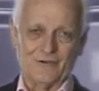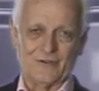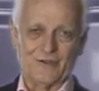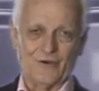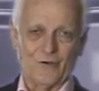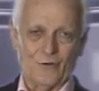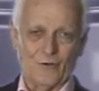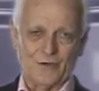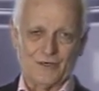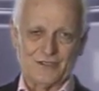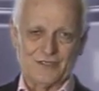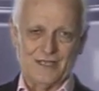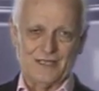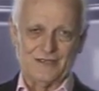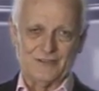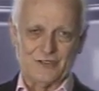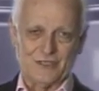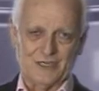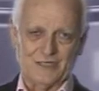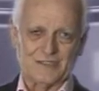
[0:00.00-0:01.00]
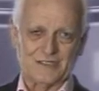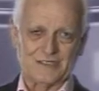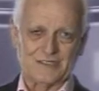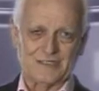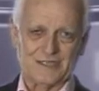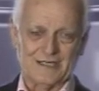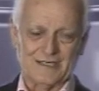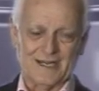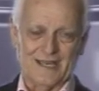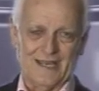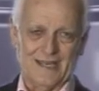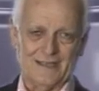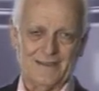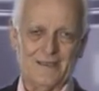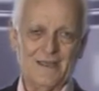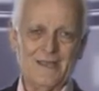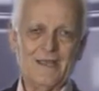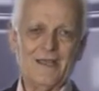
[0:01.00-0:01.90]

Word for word: the Lord Jesus, today.